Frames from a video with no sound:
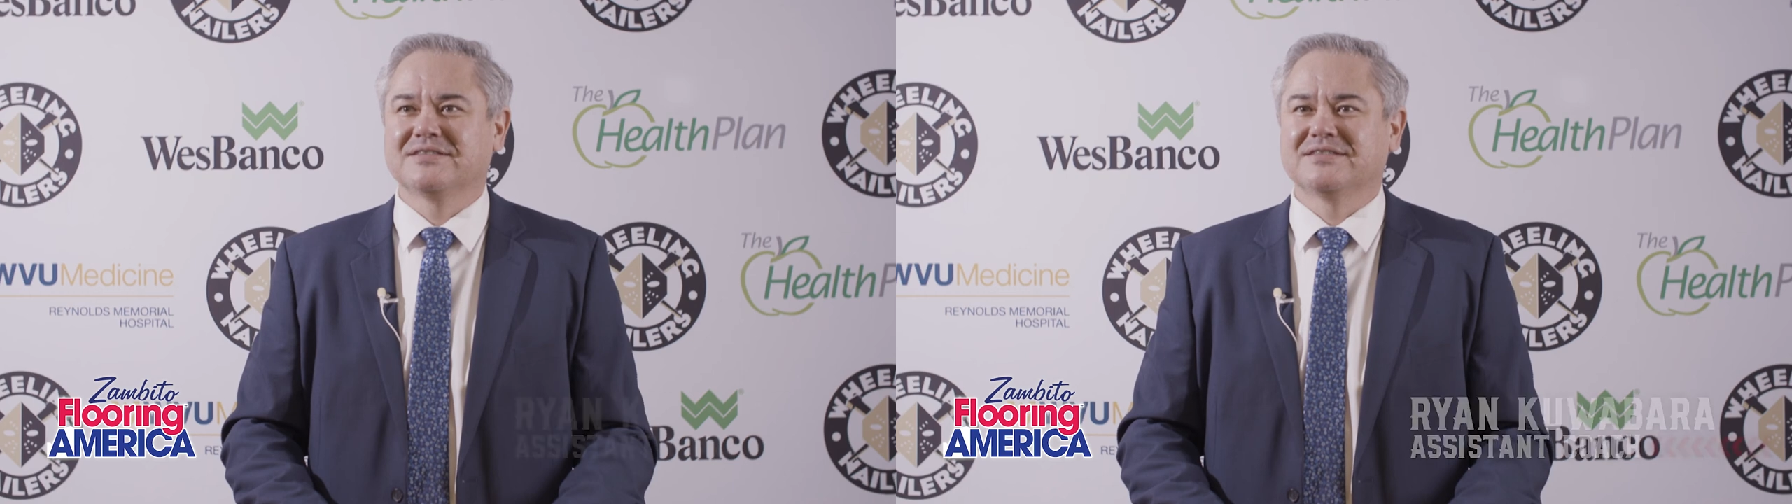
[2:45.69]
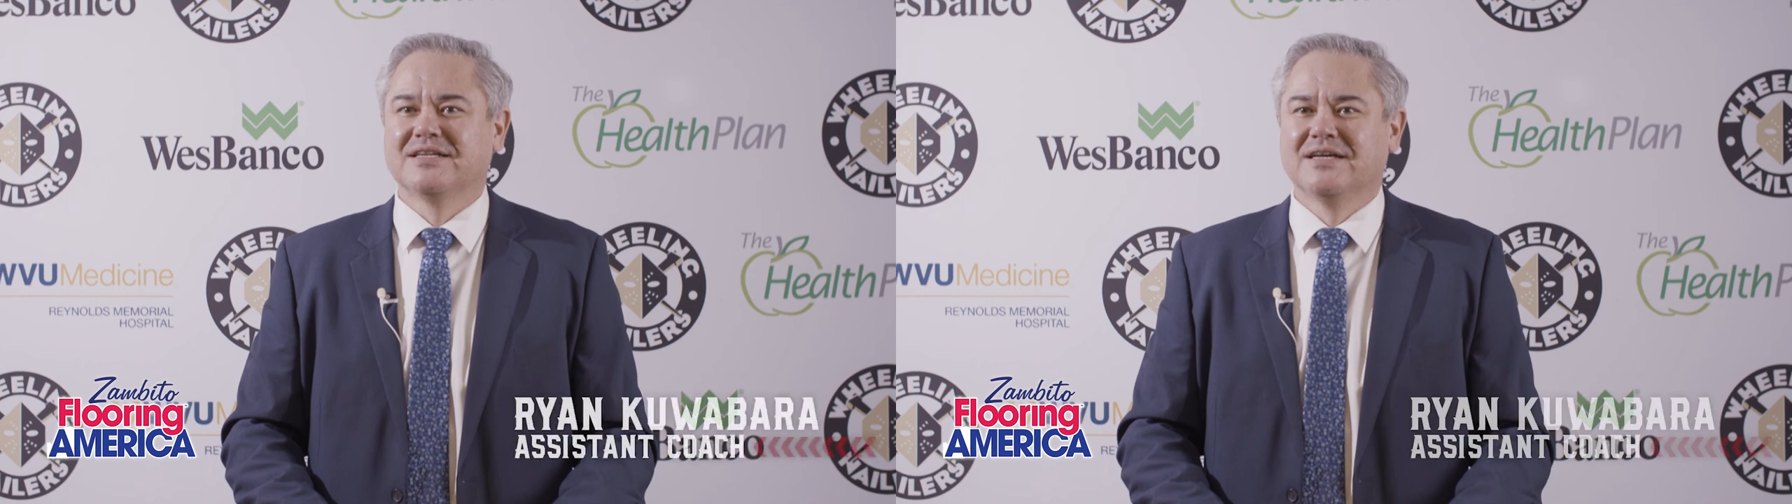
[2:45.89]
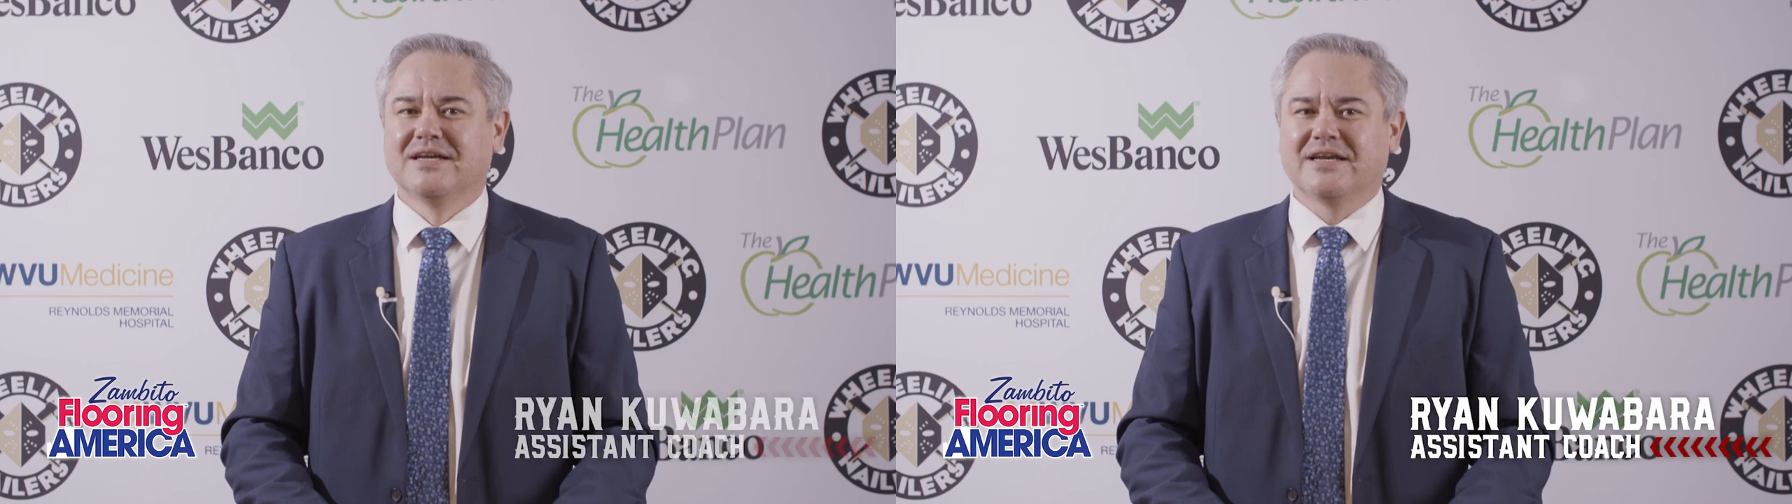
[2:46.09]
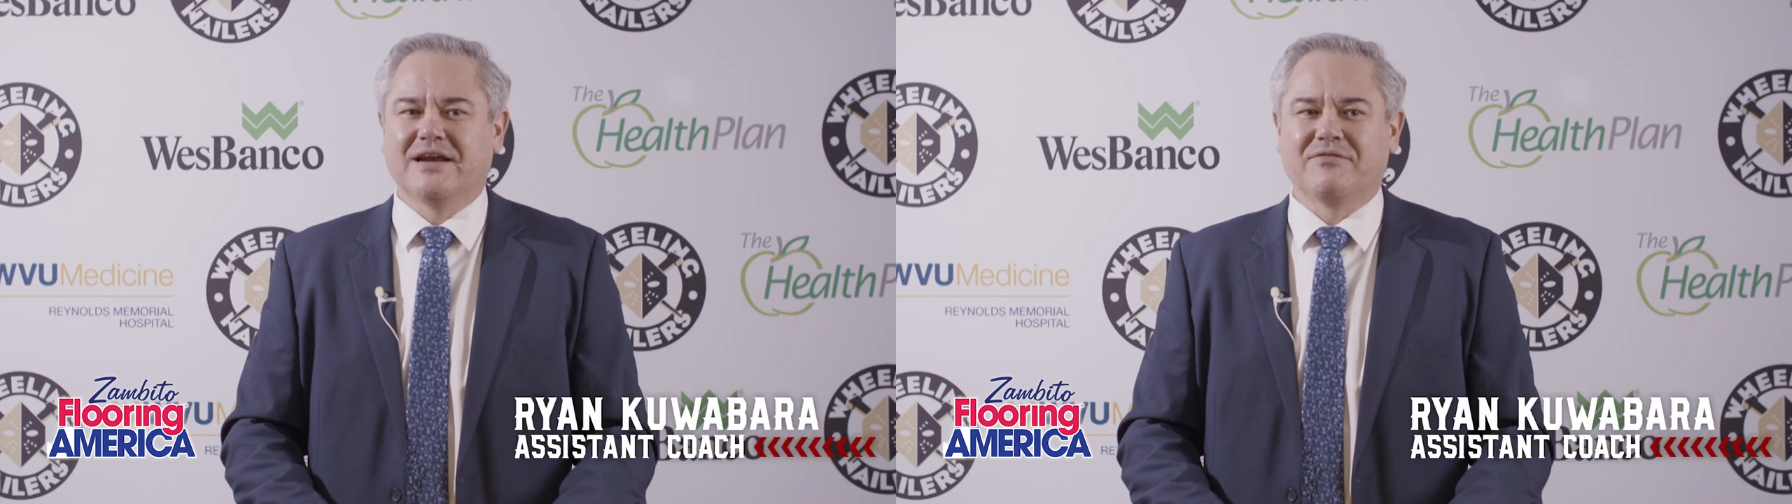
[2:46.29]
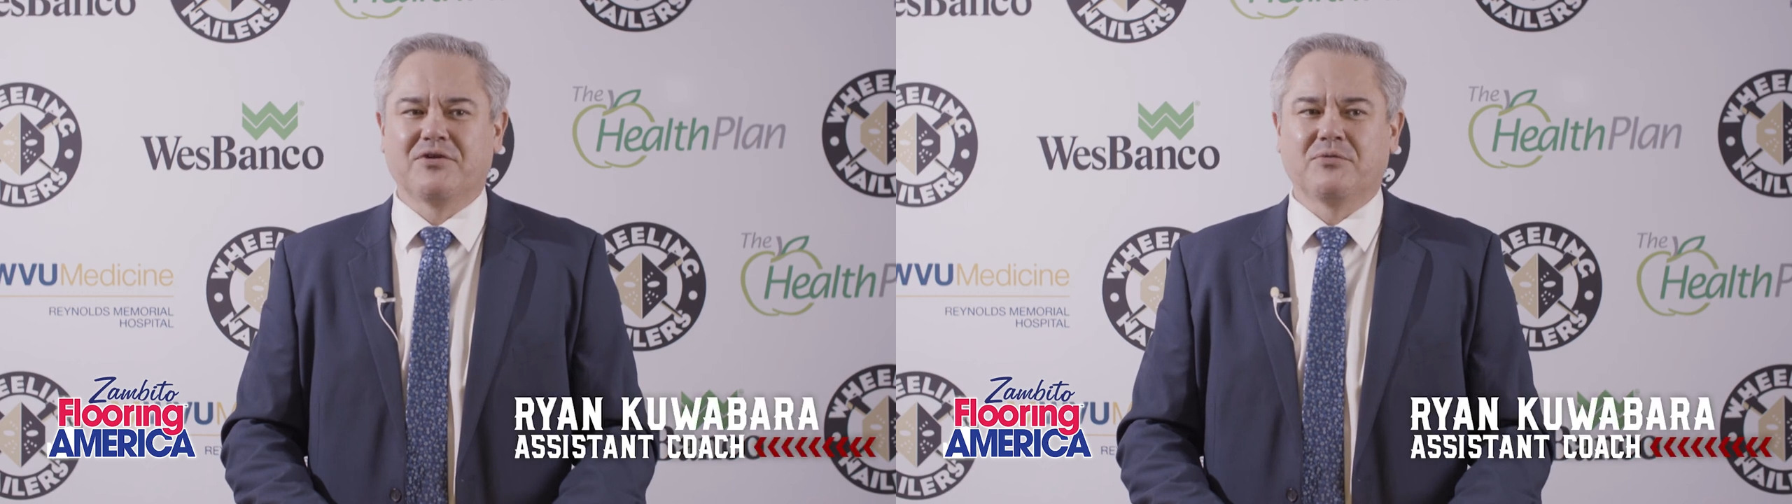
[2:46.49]
It's, you
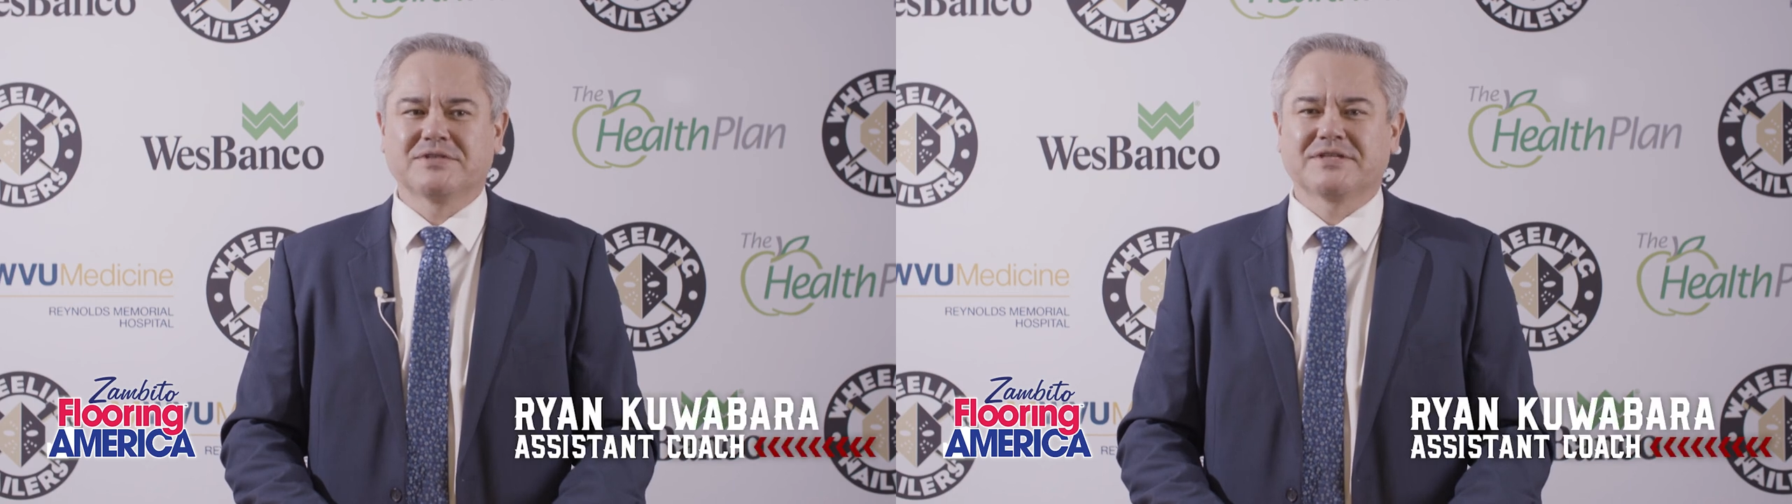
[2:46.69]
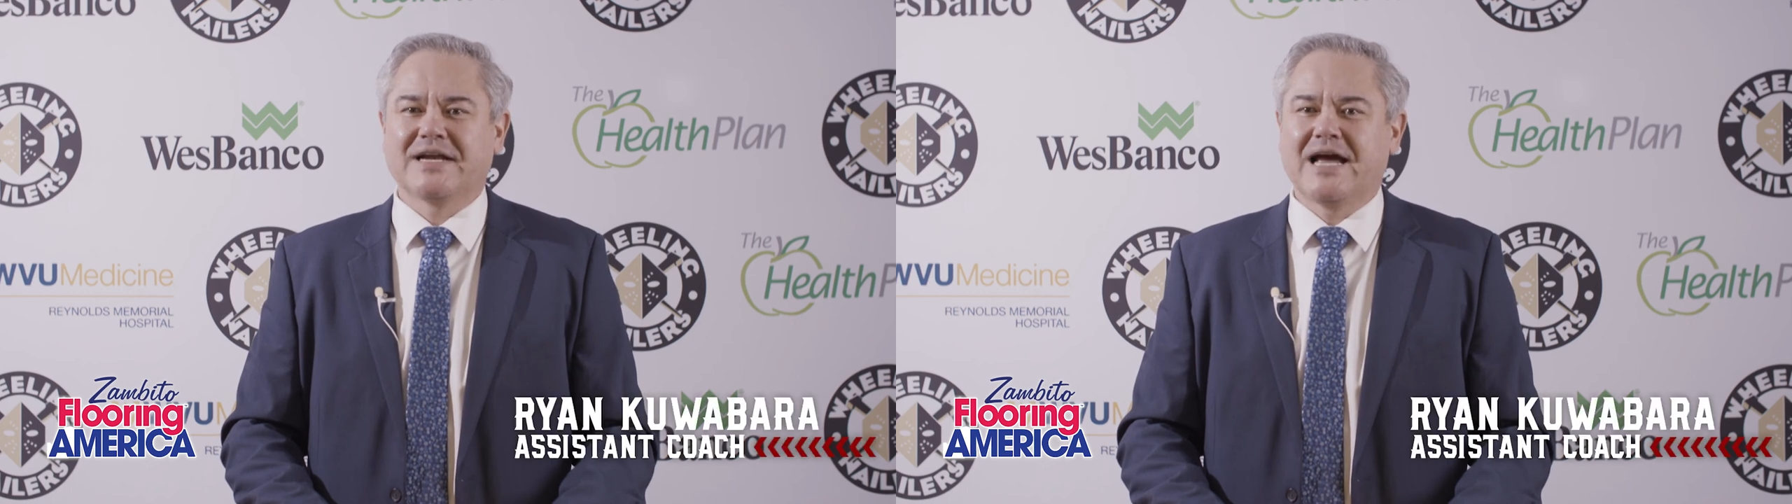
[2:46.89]
never know what's going to